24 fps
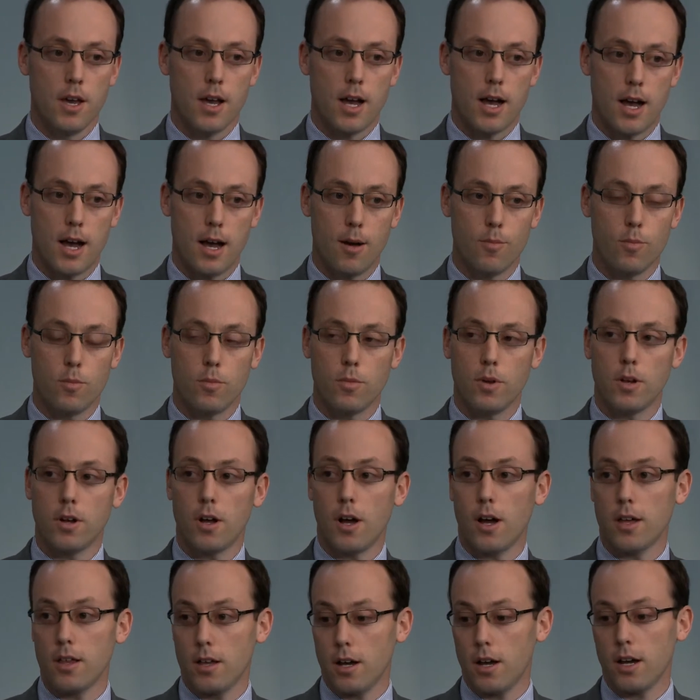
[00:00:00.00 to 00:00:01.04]

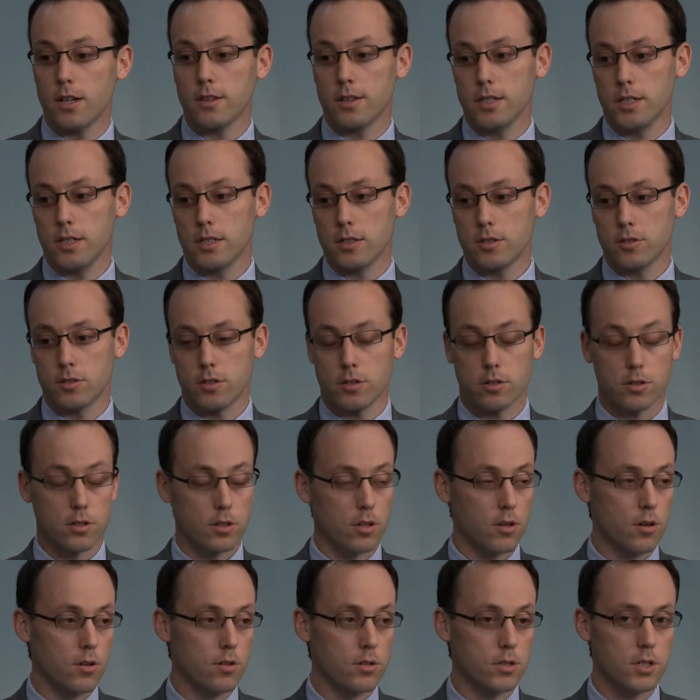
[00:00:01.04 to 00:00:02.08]
I think, as Dr.
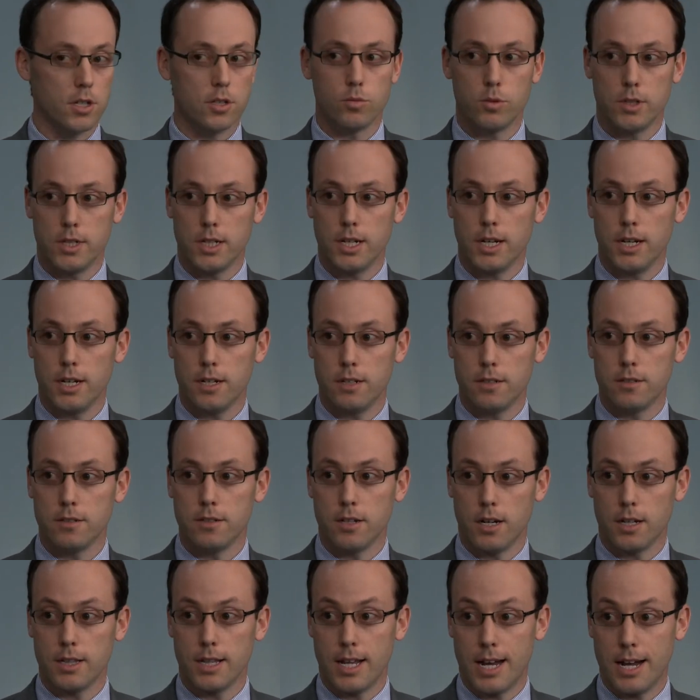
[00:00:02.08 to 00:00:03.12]
Kern says, we need
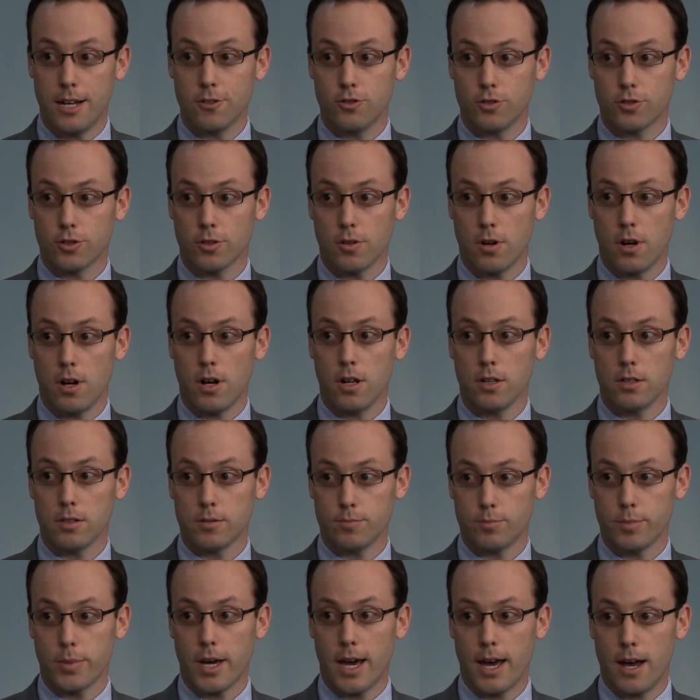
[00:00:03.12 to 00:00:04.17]
a larger trial
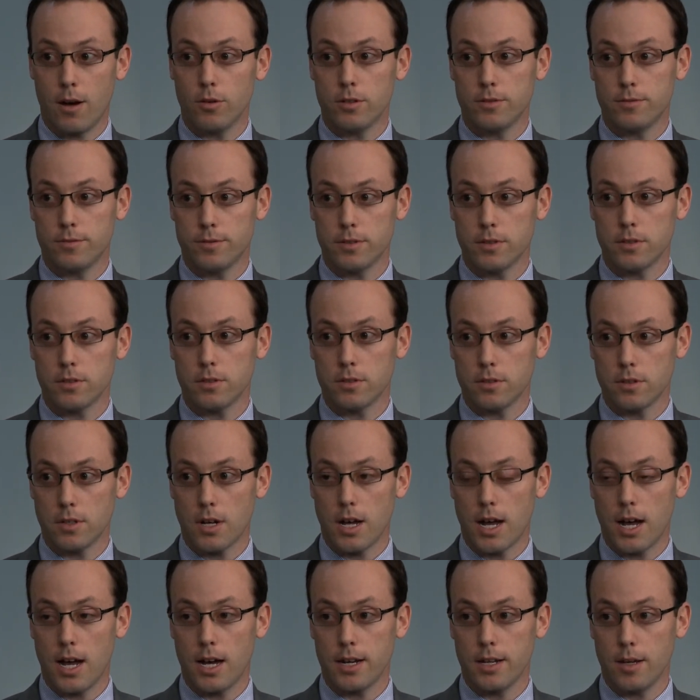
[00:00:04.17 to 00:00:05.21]
and powered for
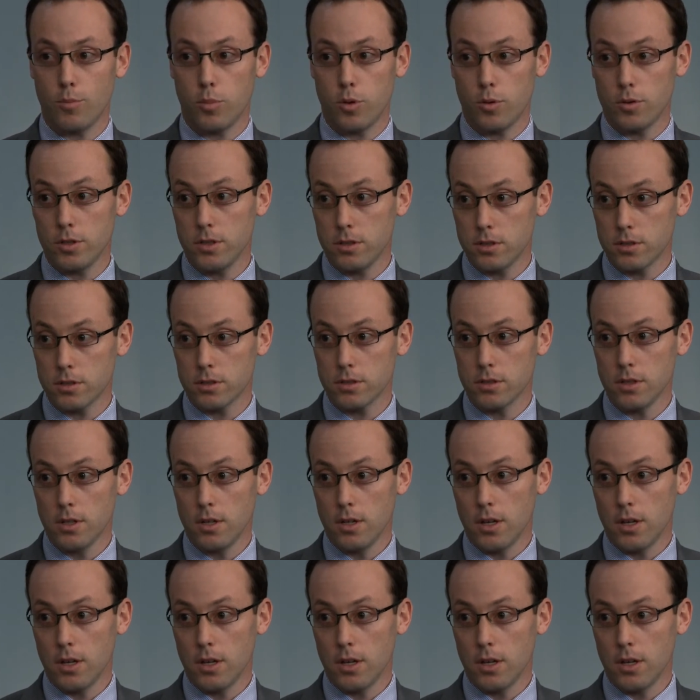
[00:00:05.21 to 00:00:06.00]
hard endpoints.